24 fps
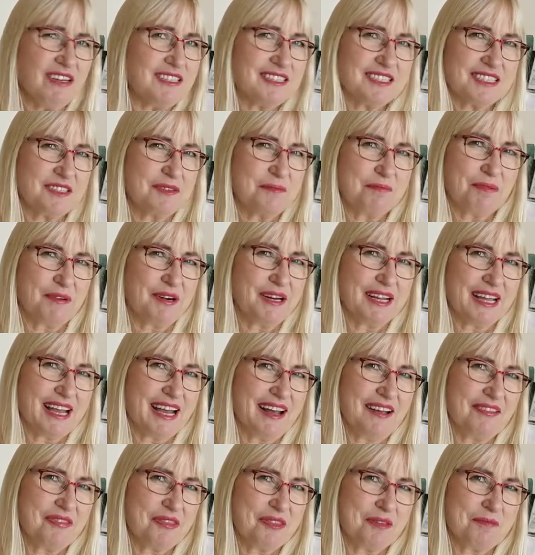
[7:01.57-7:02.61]
is to bring
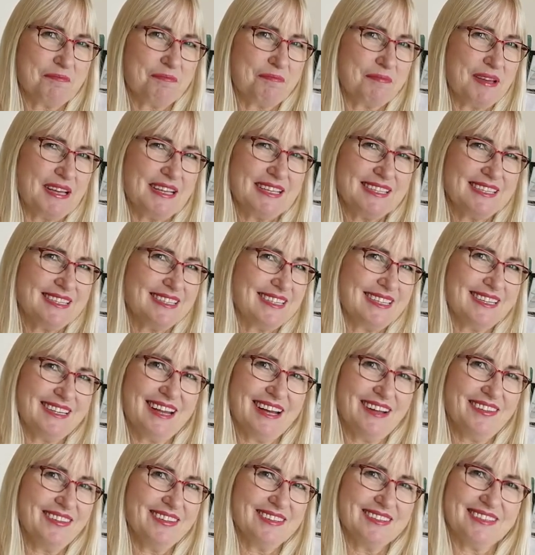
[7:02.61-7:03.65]
out the best in
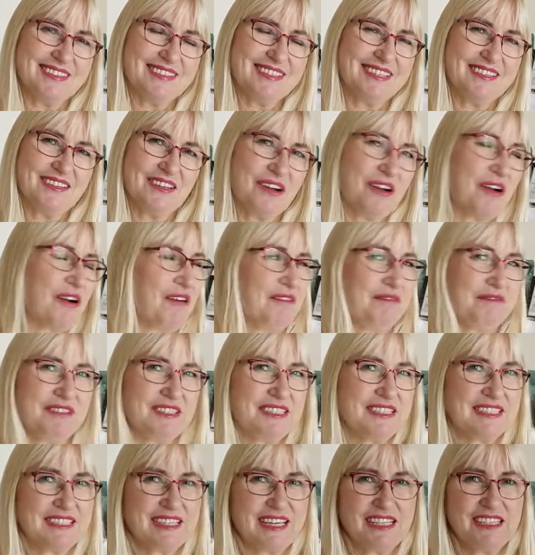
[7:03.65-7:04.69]
others in a
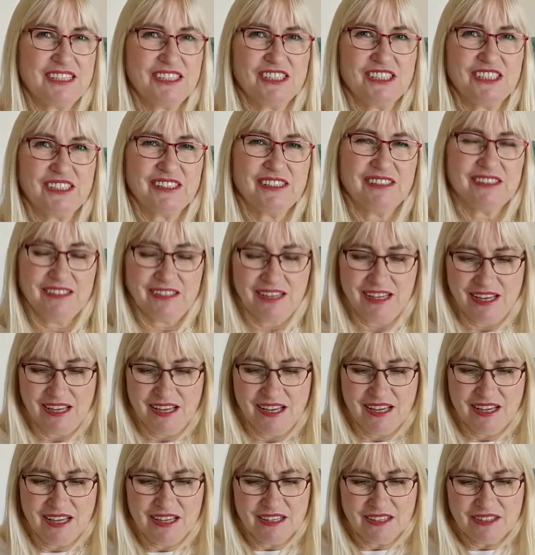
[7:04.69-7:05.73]
conversation,
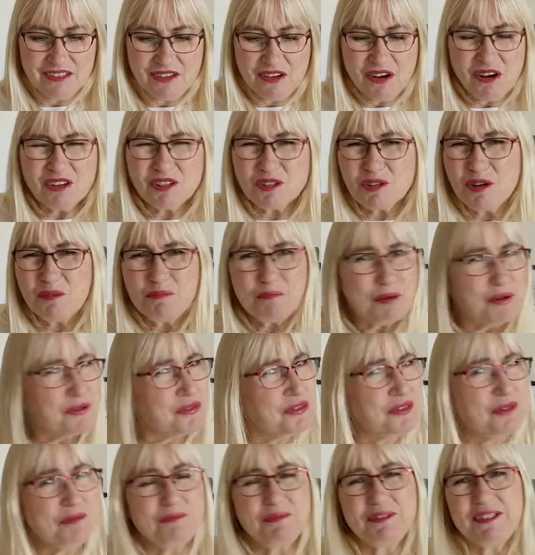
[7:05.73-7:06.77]
not
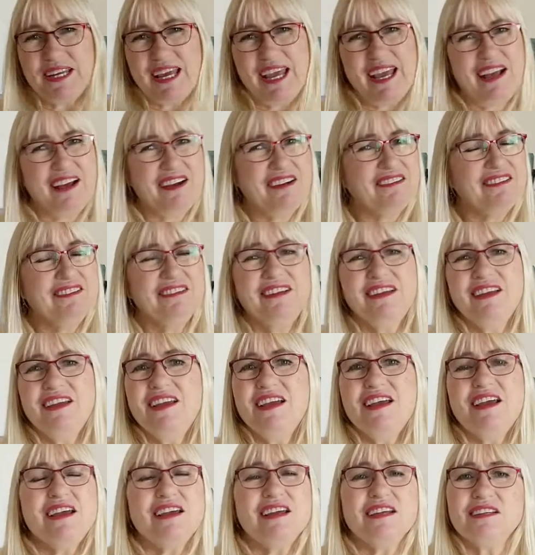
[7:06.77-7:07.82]
put them down,
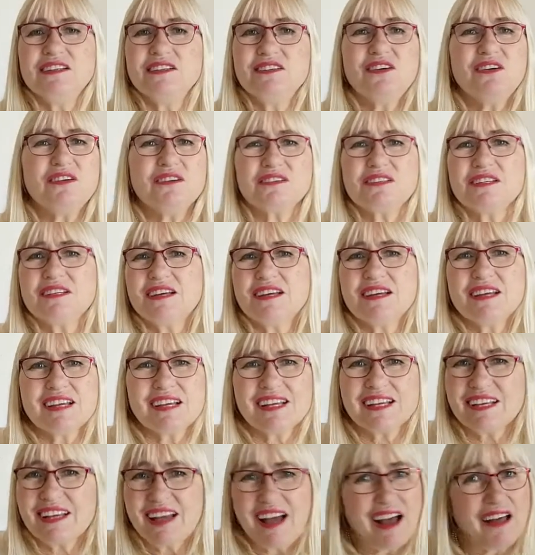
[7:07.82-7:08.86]
not
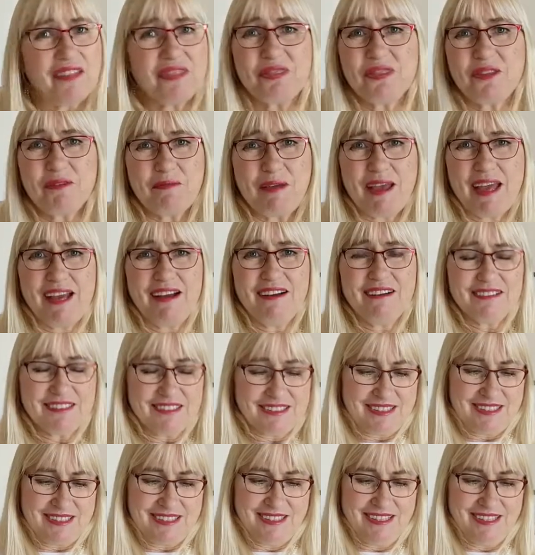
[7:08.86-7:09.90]
cut them
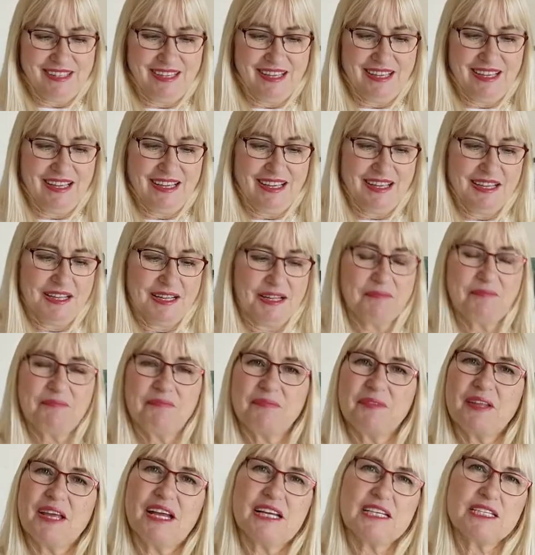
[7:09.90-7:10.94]
out.
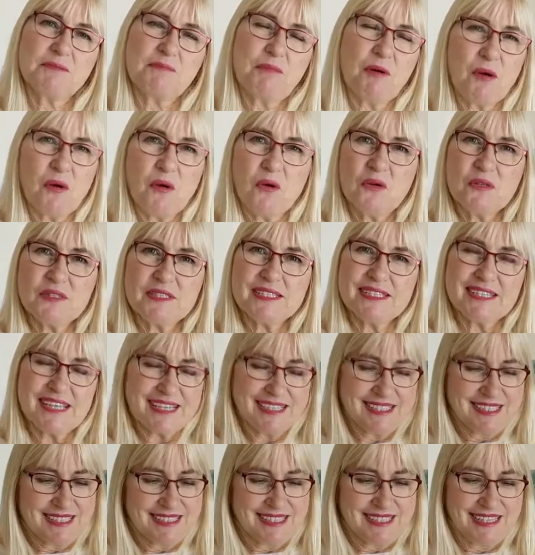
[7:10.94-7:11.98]
As Paul
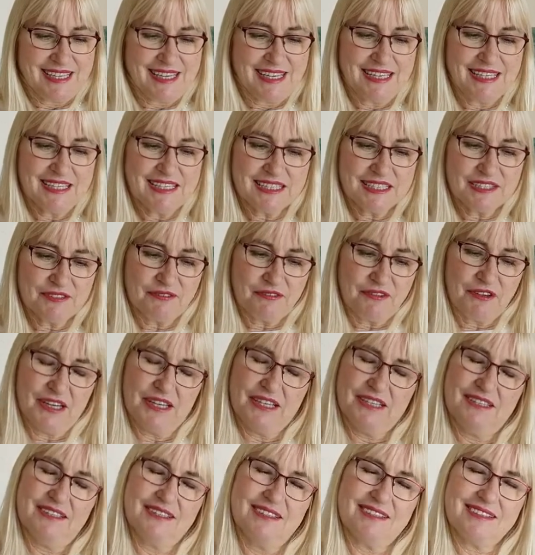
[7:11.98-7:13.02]
said to his
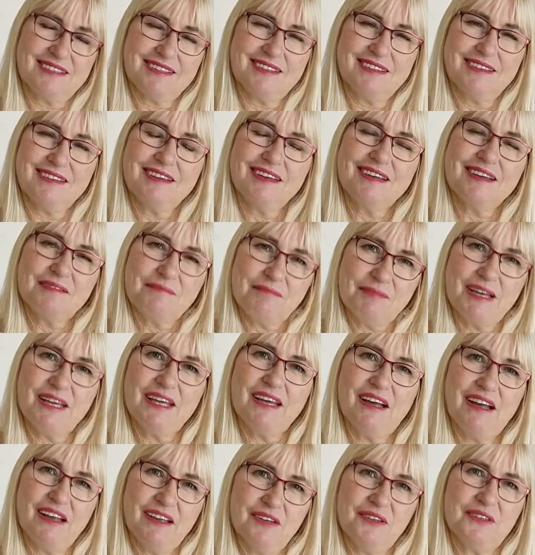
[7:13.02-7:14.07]
friends, may
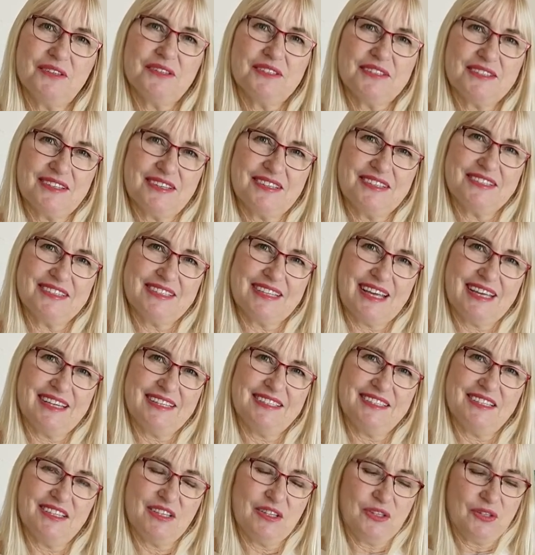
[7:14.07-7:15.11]
I also say
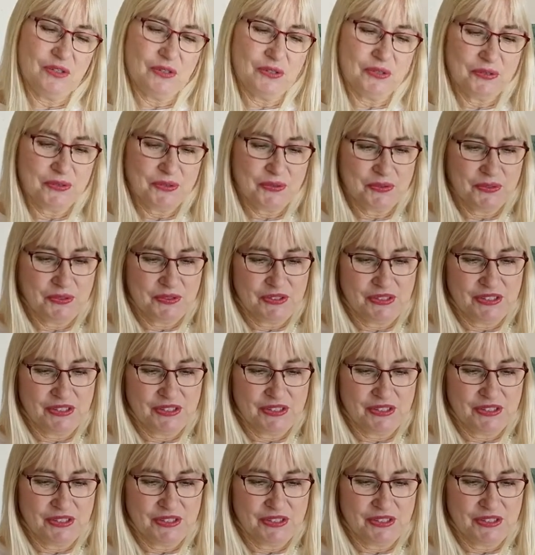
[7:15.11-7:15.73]
to you,